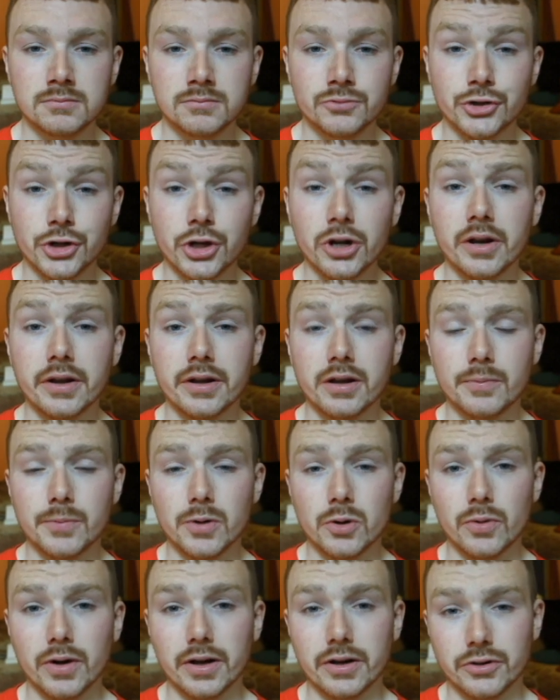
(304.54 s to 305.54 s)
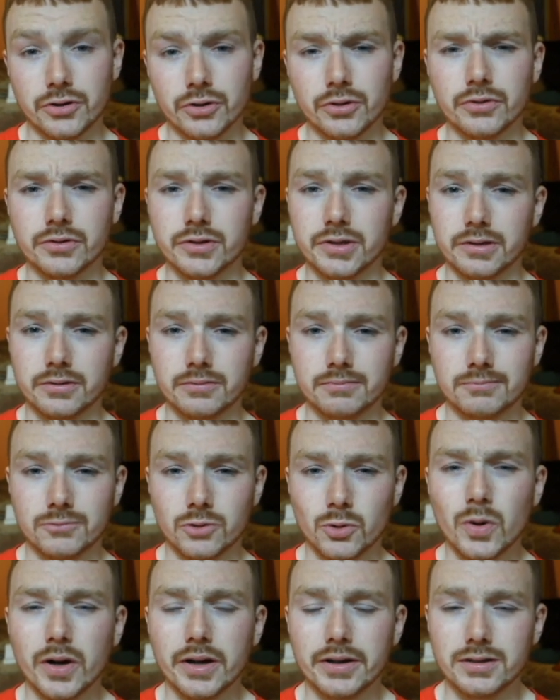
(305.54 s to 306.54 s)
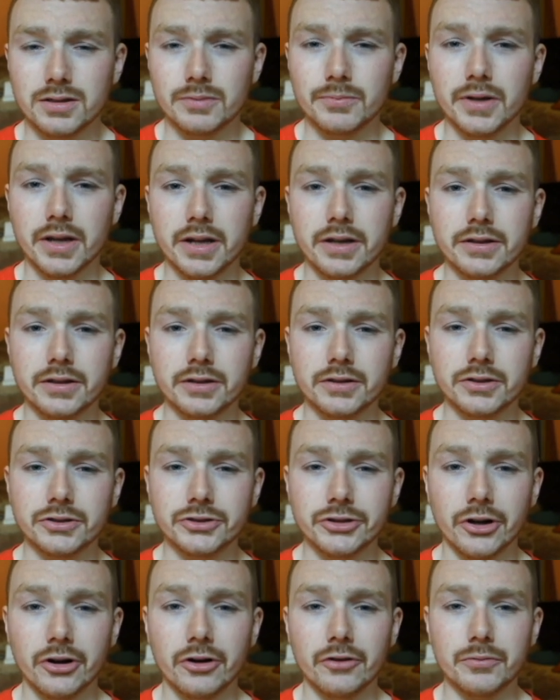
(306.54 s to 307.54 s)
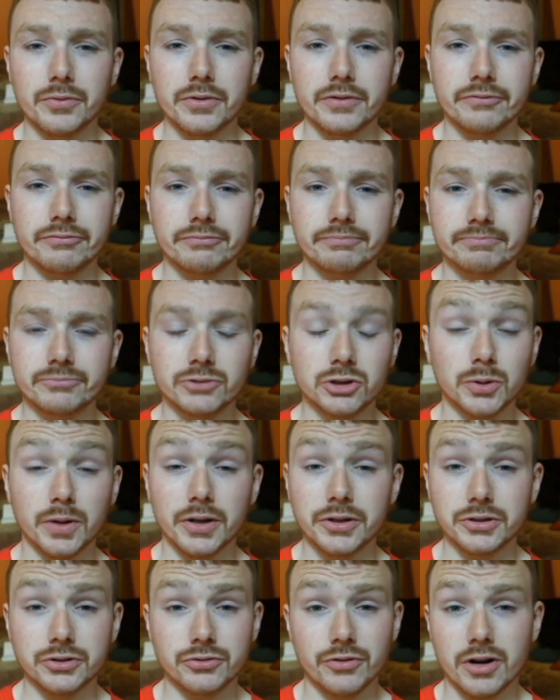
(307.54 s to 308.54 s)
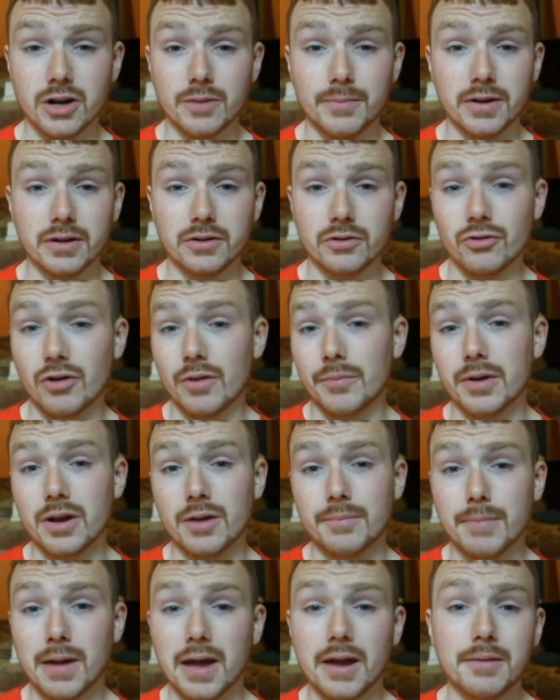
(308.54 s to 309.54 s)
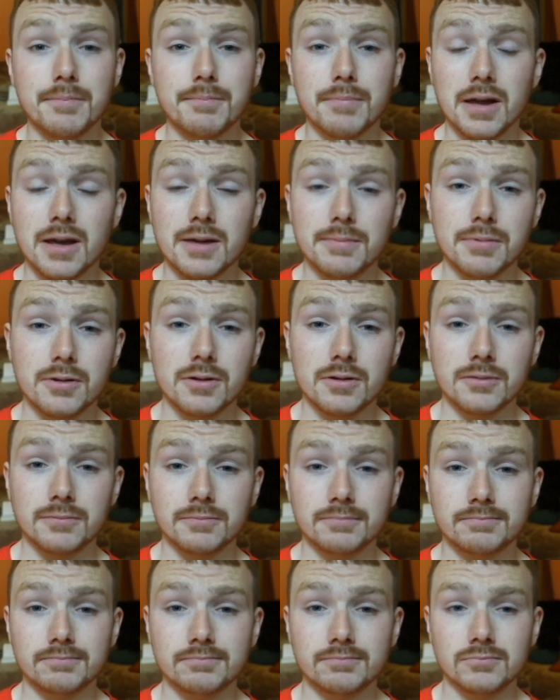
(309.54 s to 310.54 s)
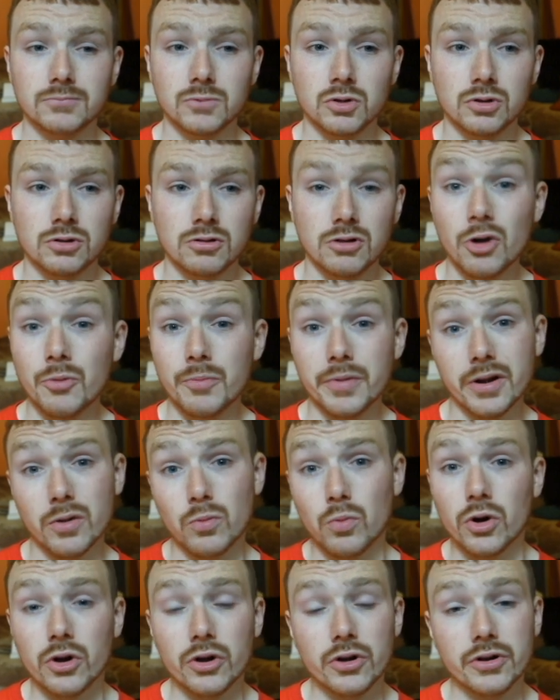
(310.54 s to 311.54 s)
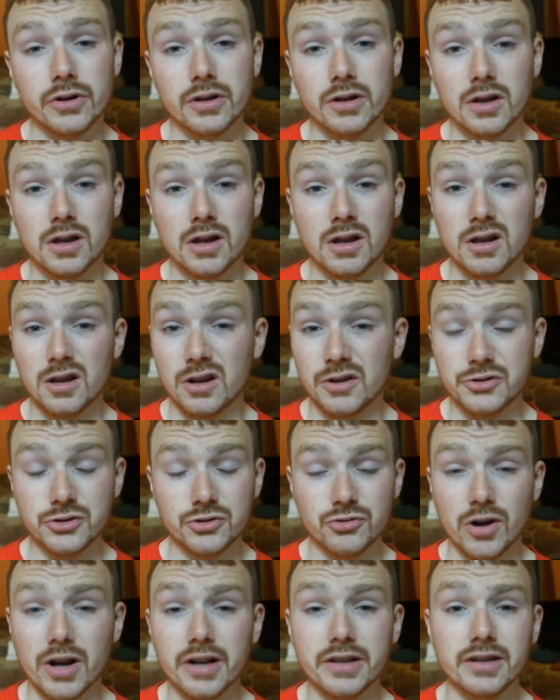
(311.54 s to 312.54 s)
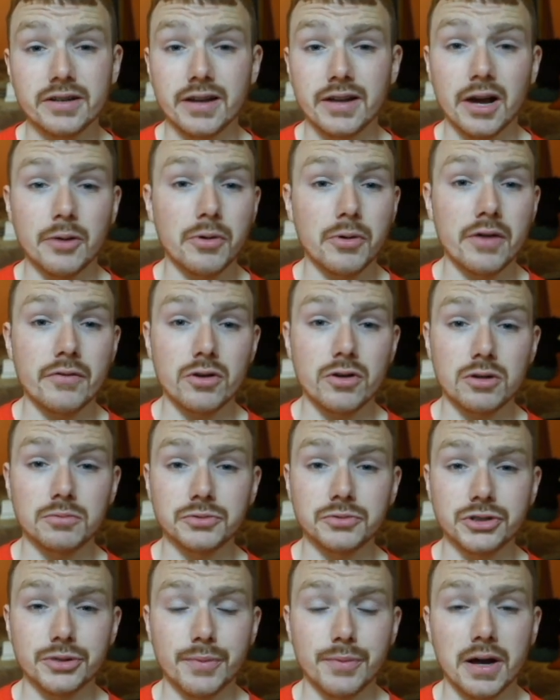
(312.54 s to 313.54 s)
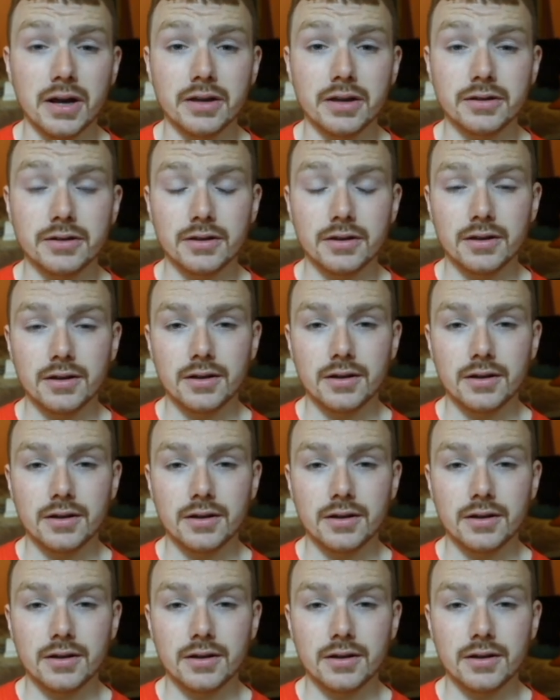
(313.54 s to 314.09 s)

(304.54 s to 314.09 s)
Journaling can be quite daunting, quite intimidating to start off with, so I just recommend grabbing a pen and paper or opening Word and just writing down whatever comes to mind.